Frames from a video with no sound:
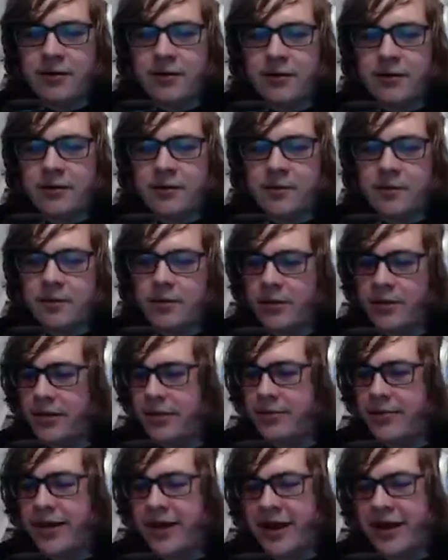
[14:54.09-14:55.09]

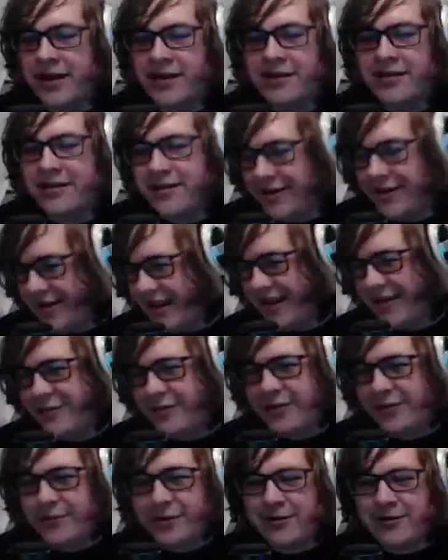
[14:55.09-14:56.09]
But yeah,
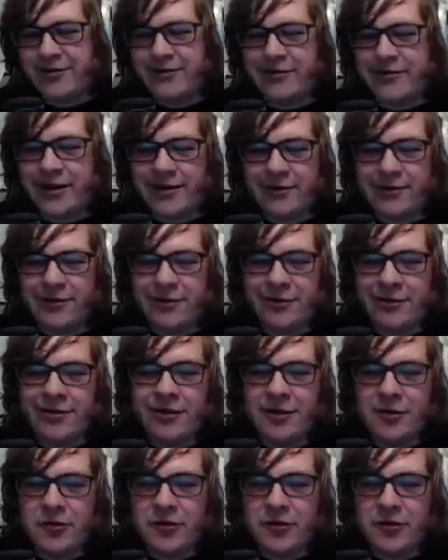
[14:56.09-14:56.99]
triangle block goes in triangle hole,